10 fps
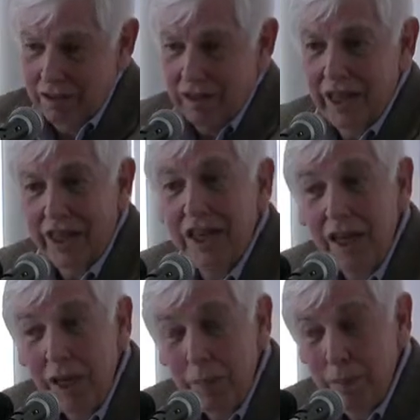they
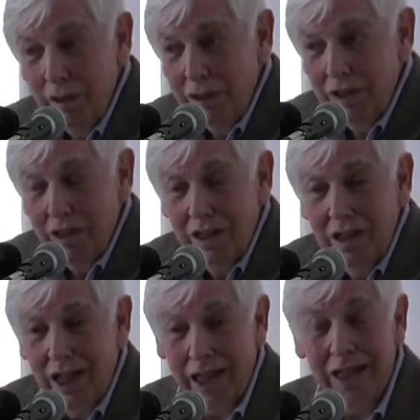keep,
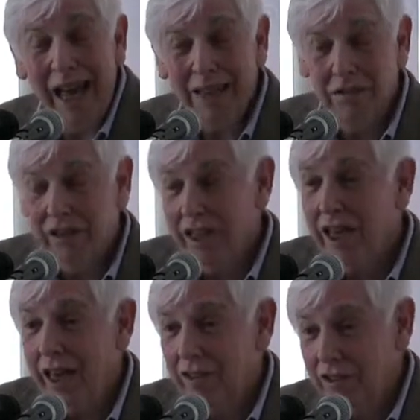and that's the
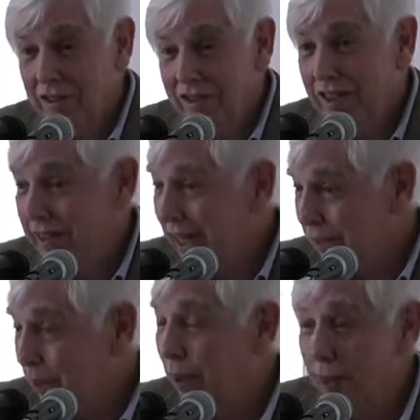cases that
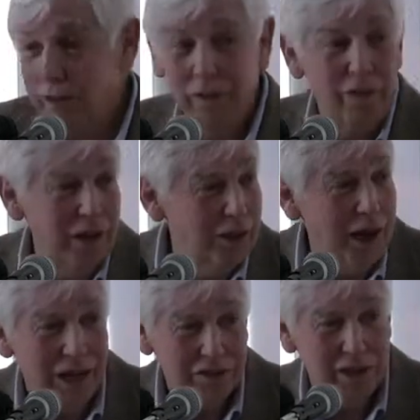the public defender
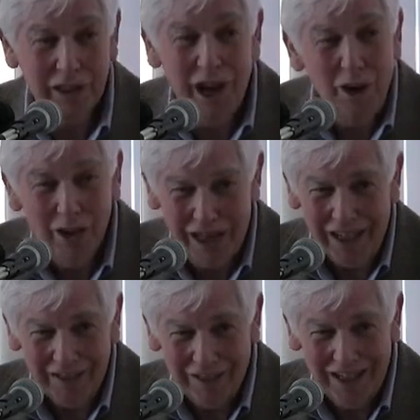has to go
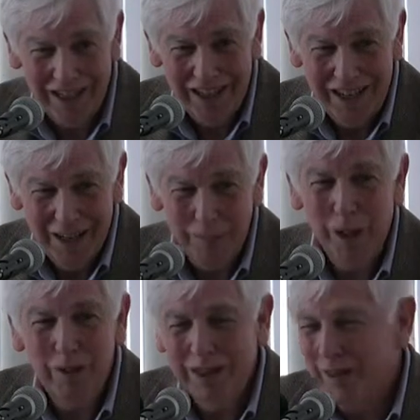against. The
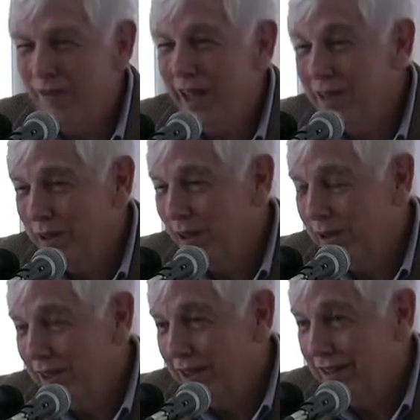public
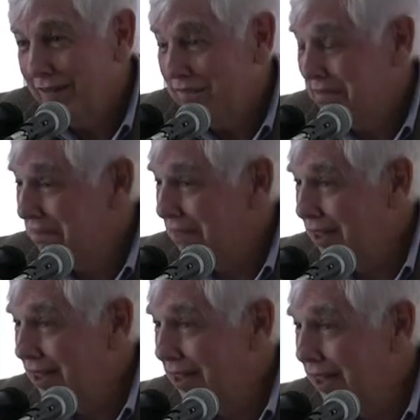defender,
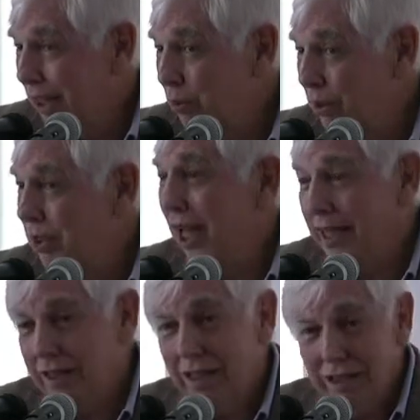he would
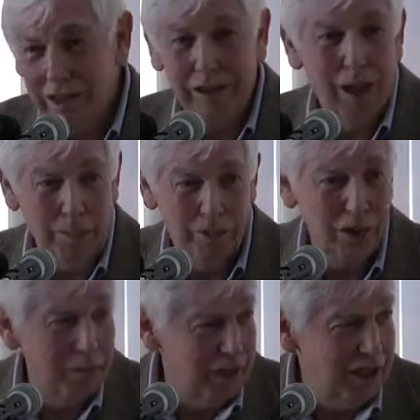like to dump
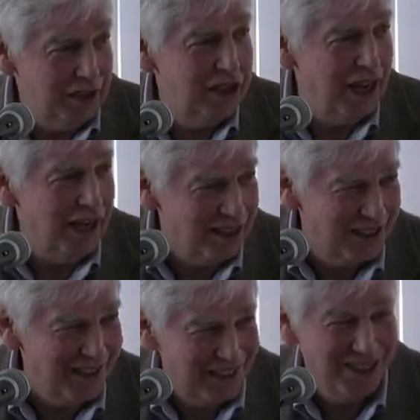some of these
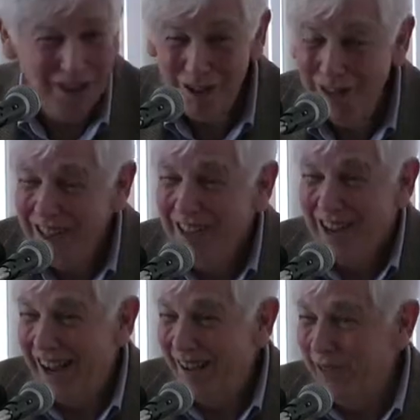cases too
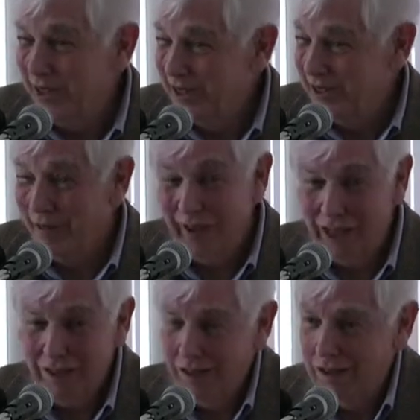for his
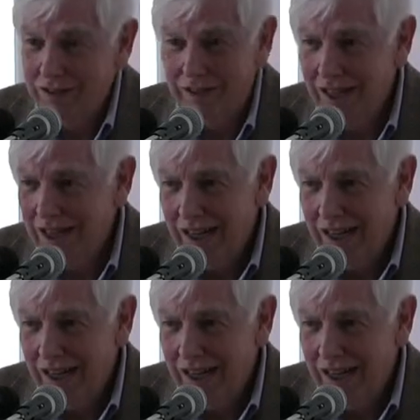defendant, because